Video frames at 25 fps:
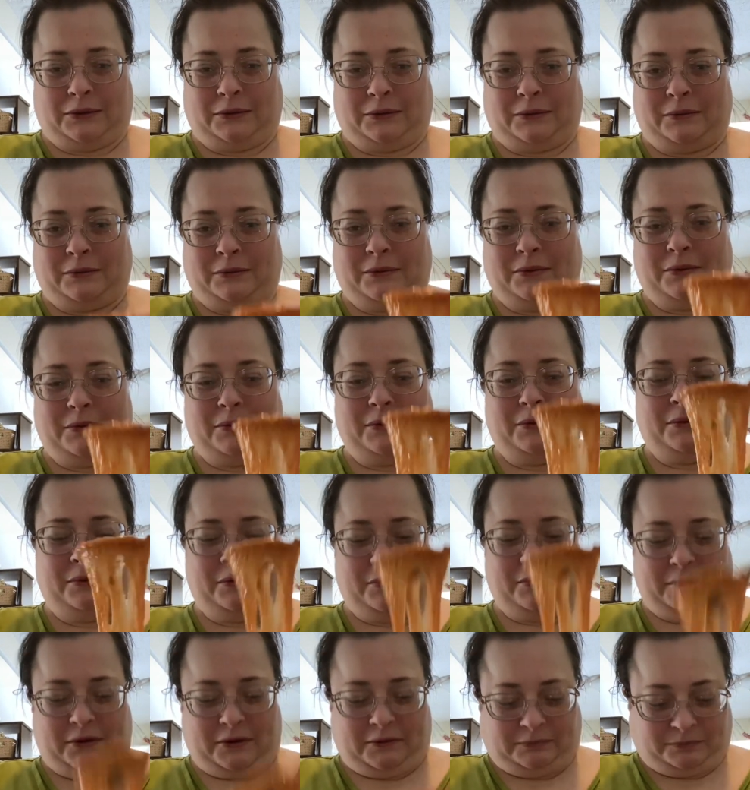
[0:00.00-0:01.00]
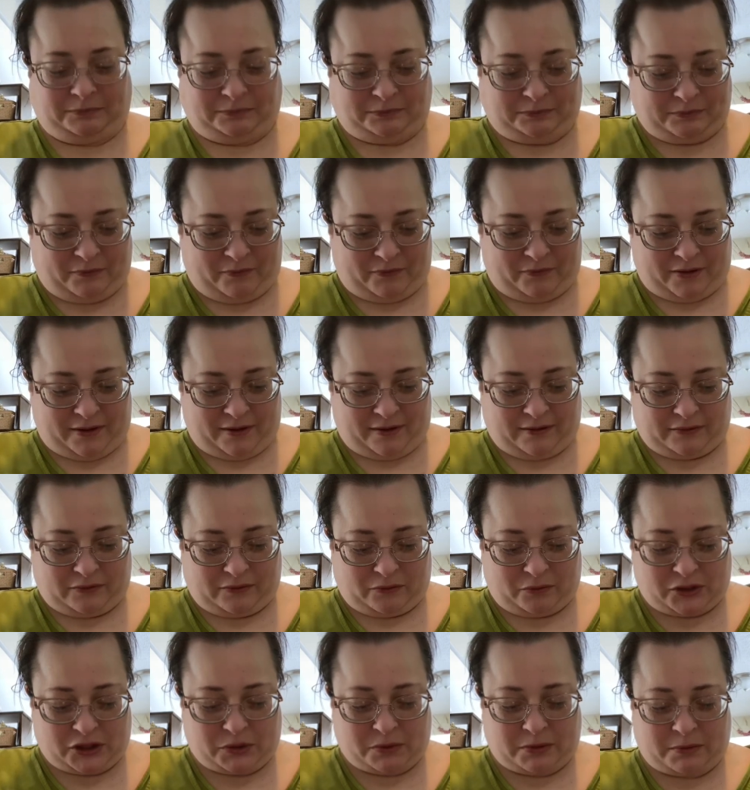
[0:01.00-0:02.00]
Ooh.
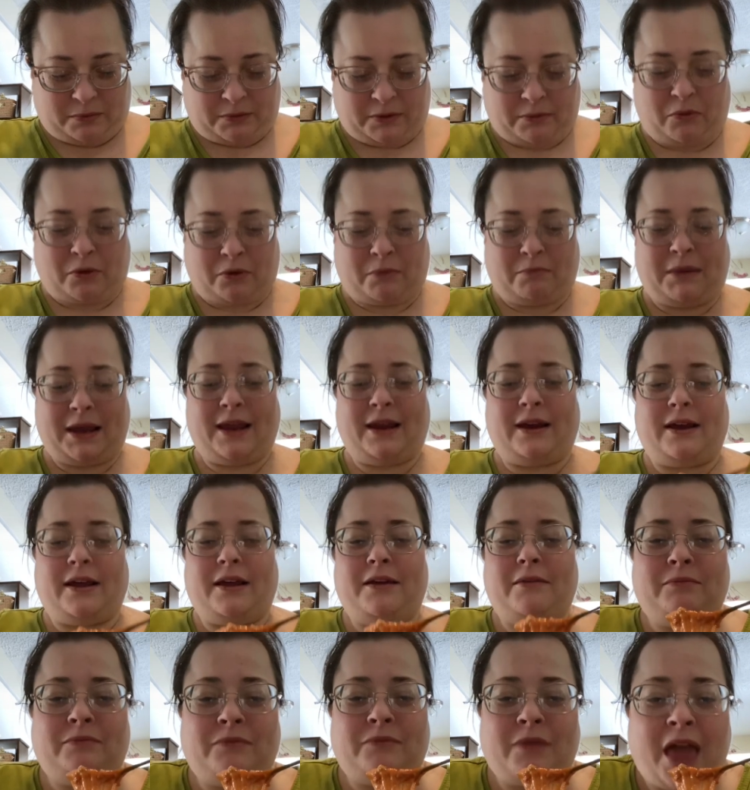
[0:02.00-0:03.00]
Wish you would put more meat in it.